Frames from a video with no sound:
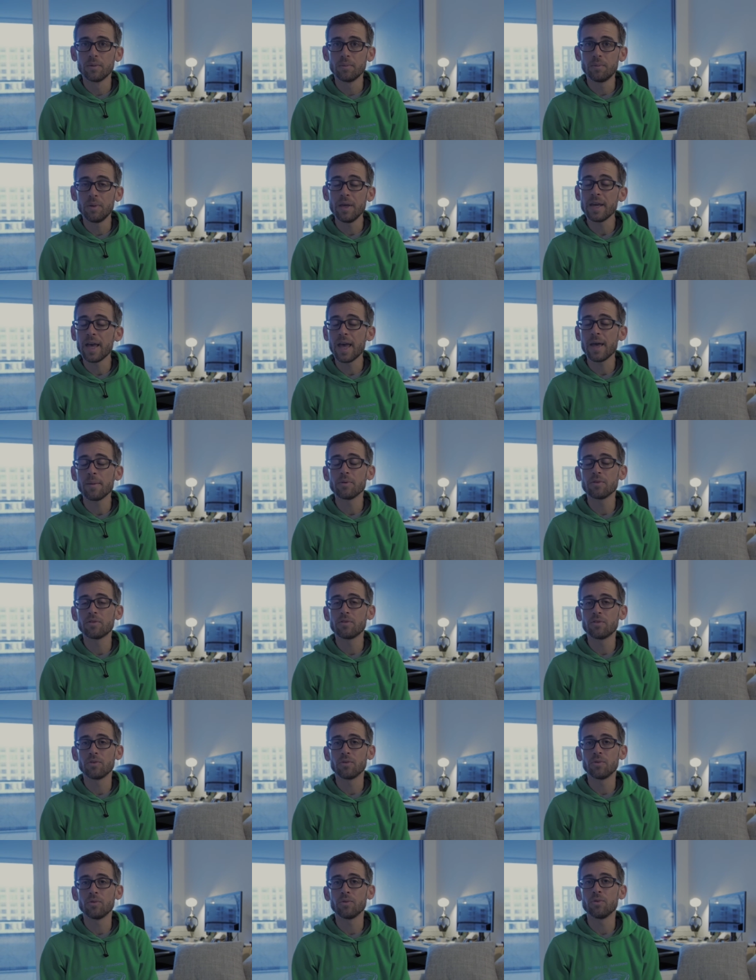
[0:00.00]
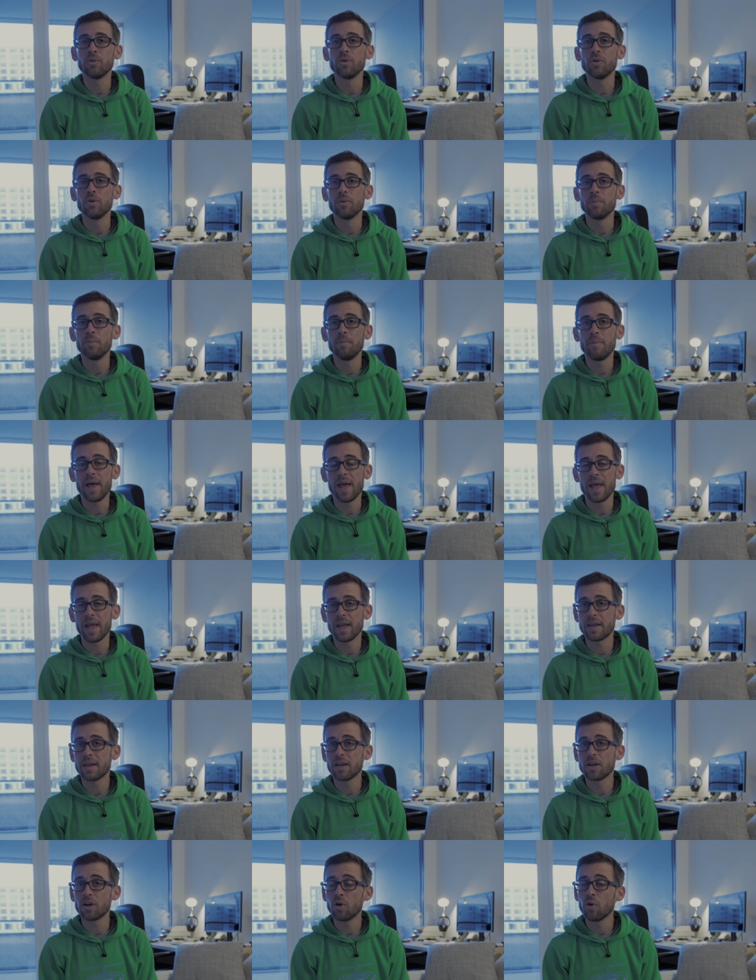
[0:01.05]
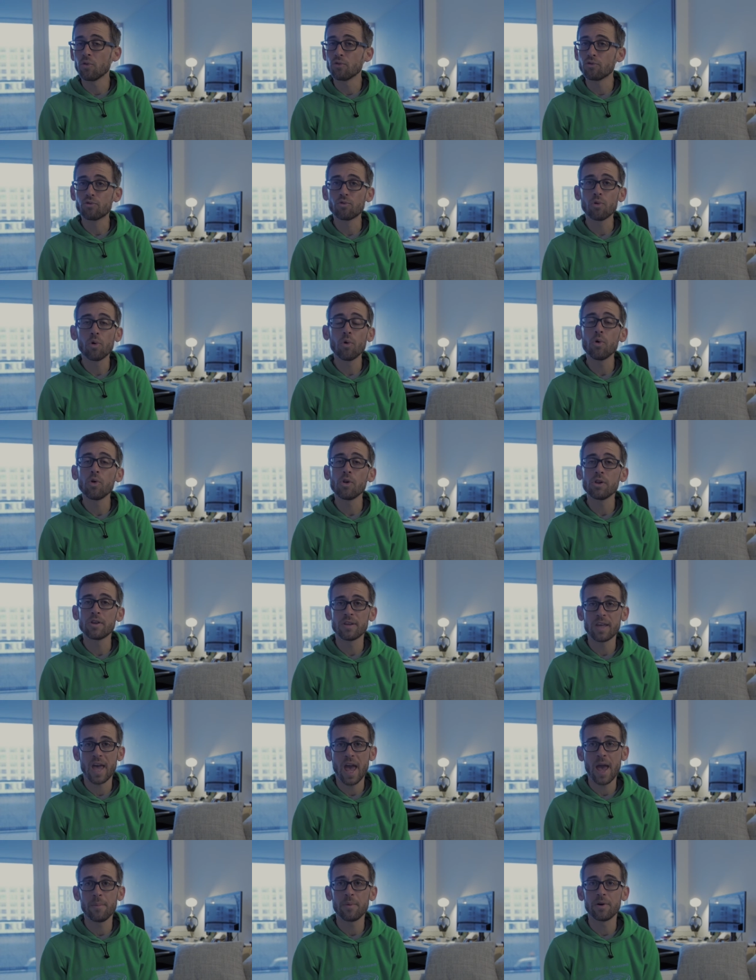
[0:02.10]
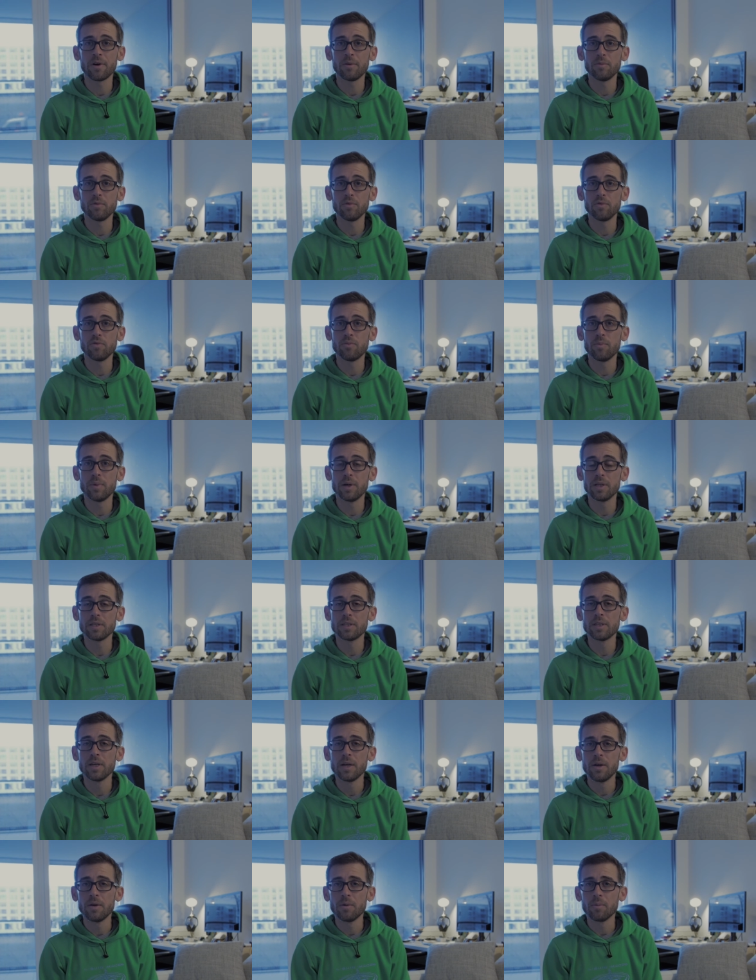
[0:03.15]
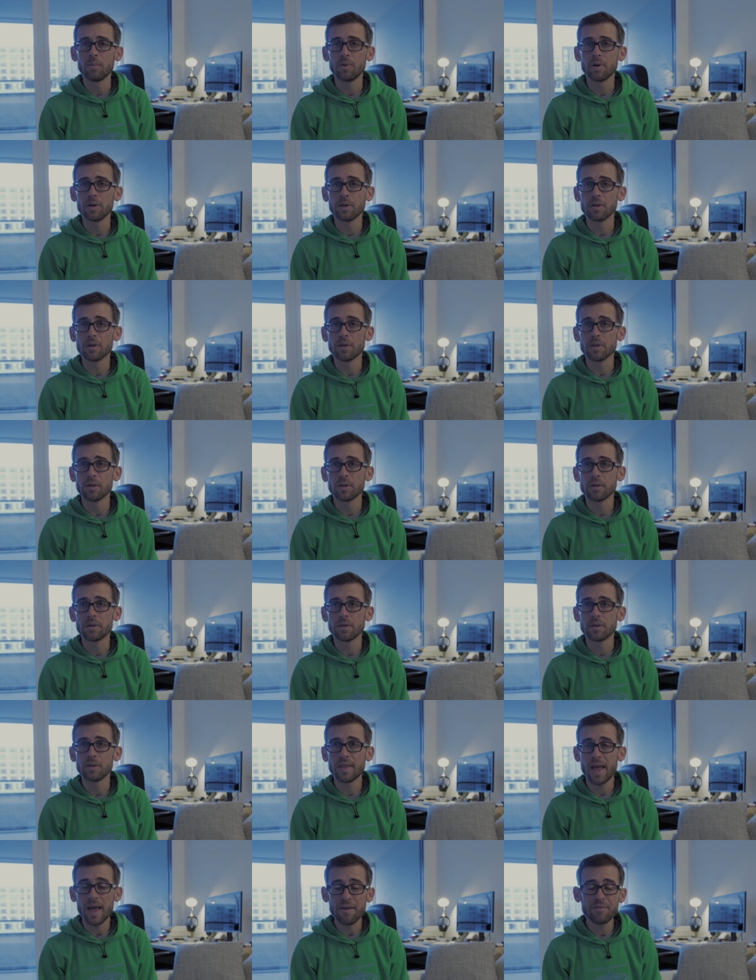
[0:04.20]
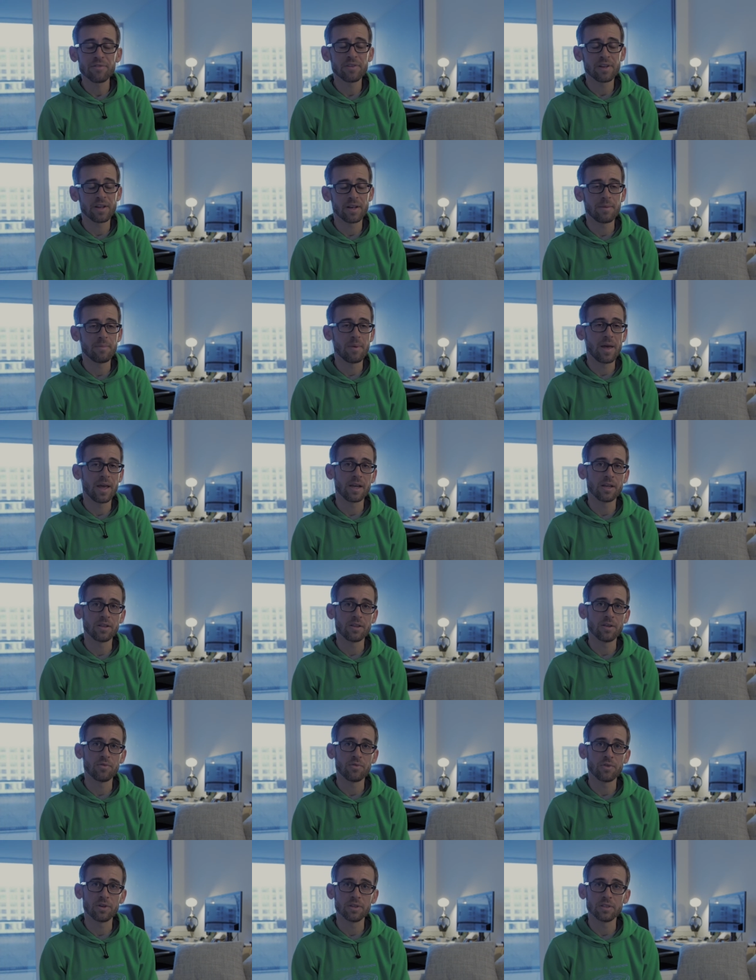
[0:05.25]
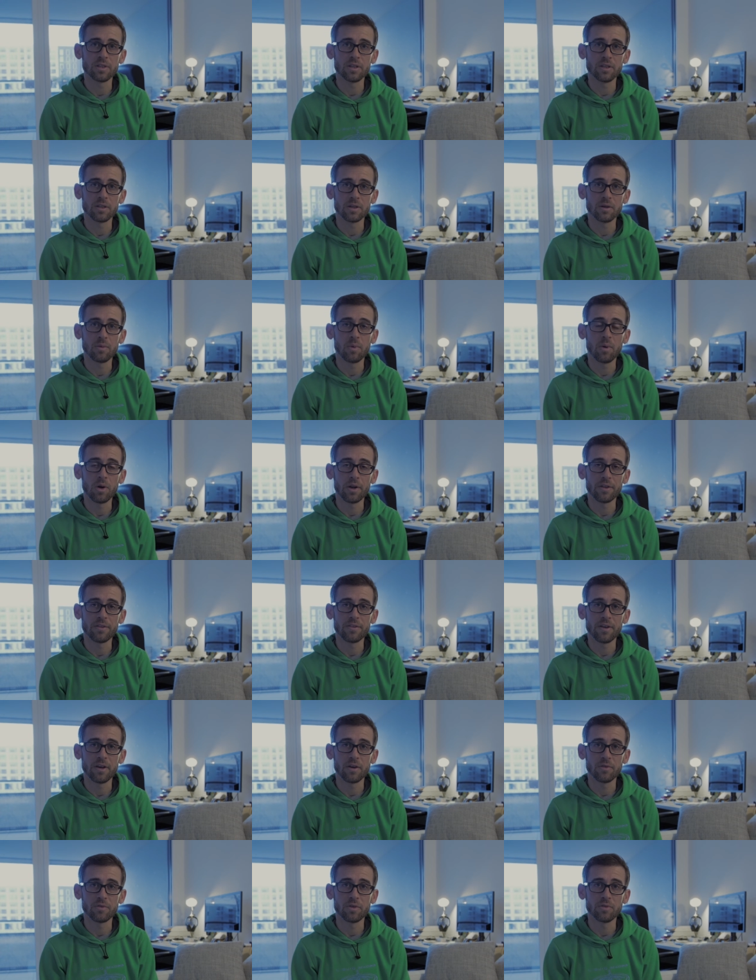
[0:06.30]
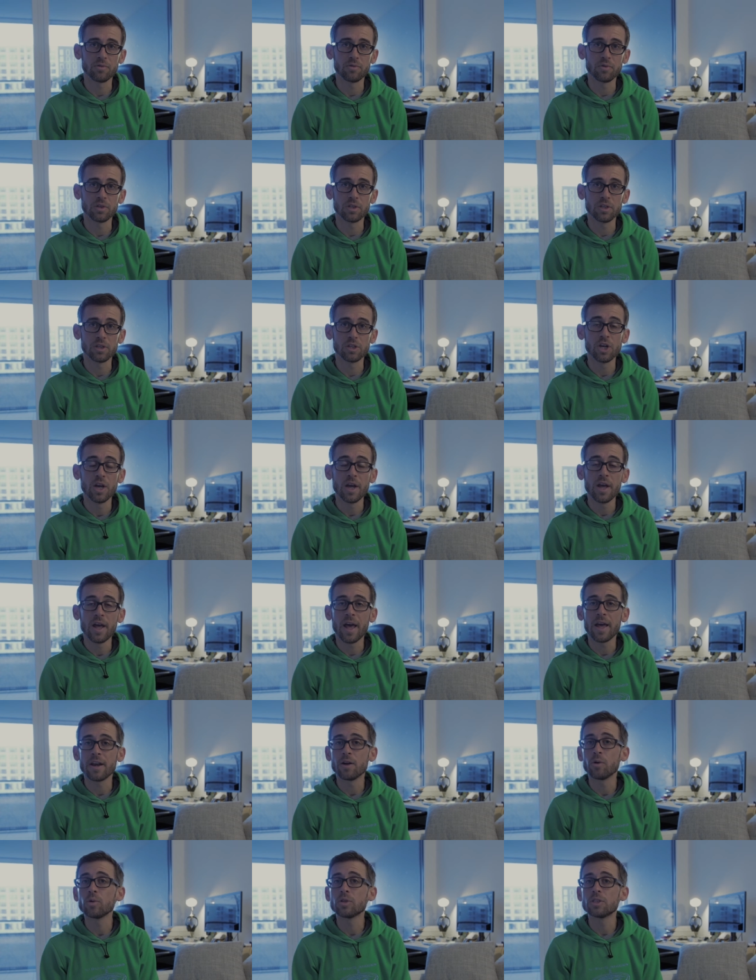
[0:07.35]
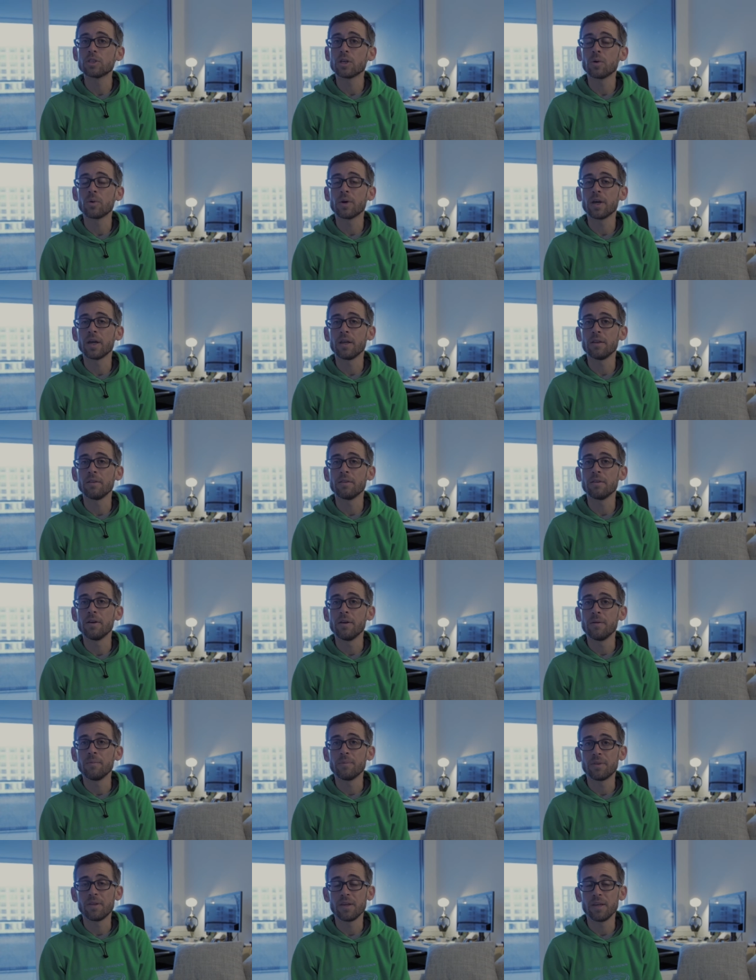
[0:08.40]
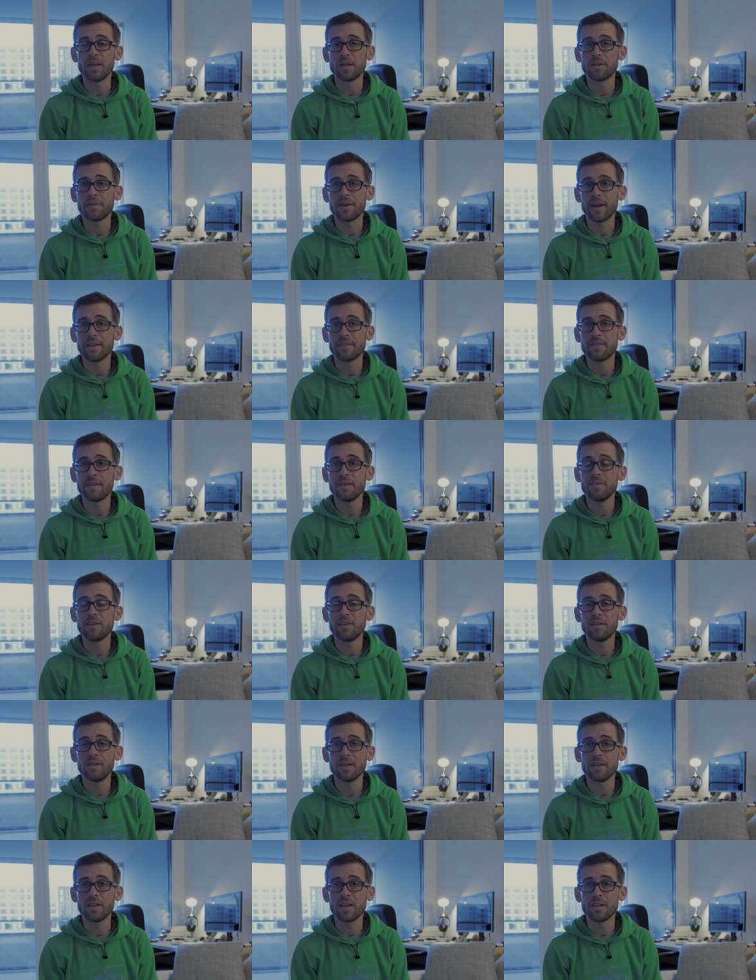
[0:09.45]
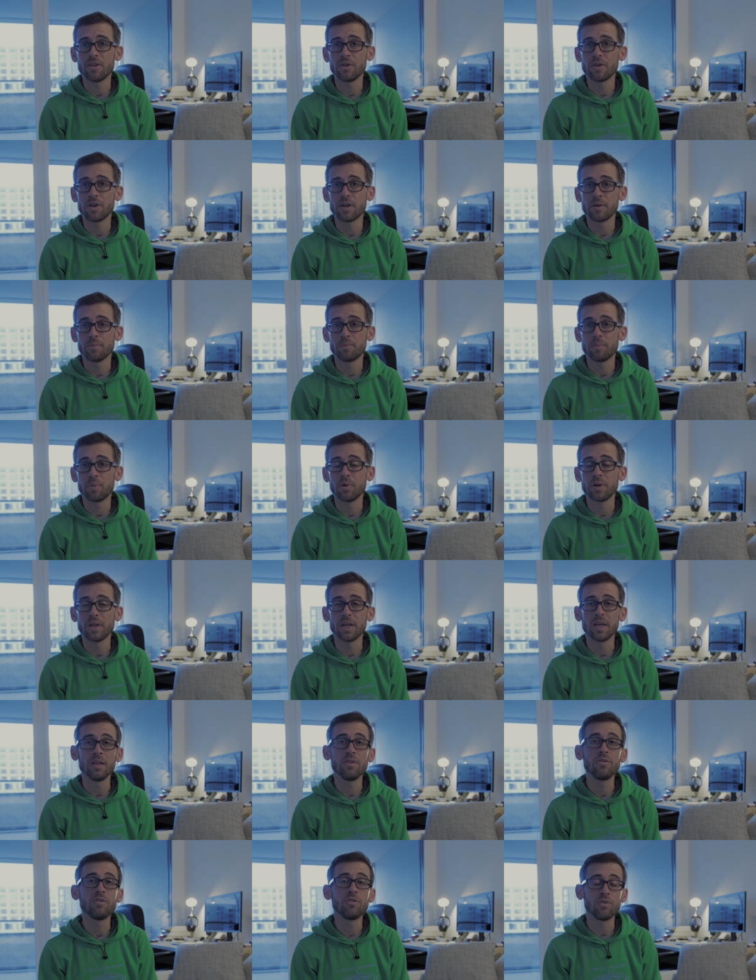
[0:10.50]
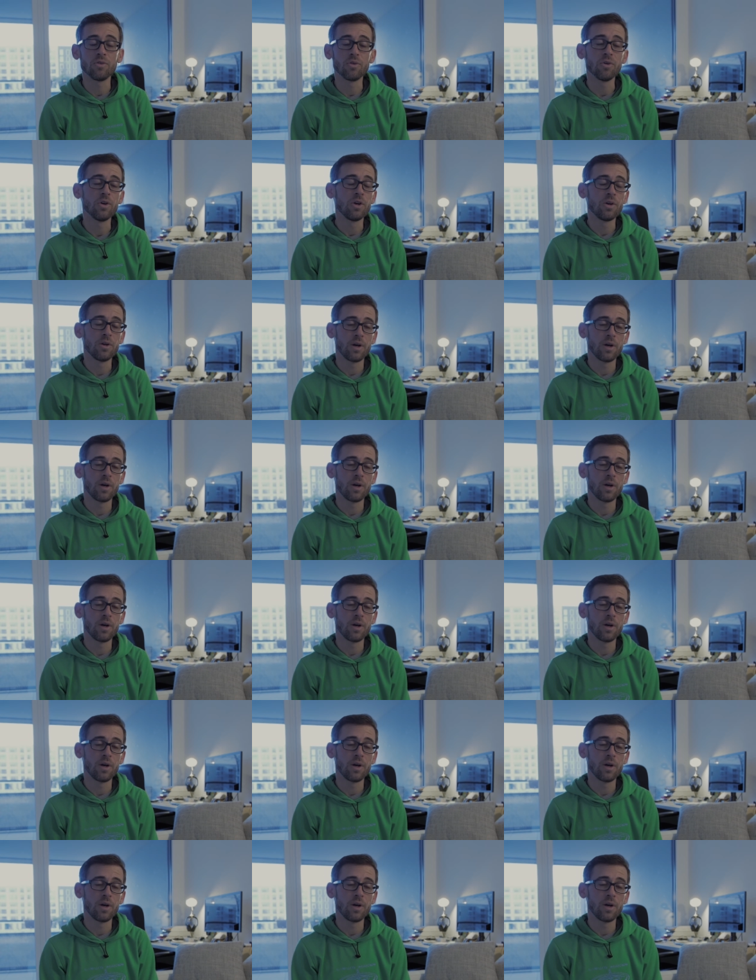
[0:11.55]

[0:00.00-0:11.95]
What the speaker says: Being able to make controlled camera movements will definitely make a difference in the quality of your footage and also in the creativity that you can put into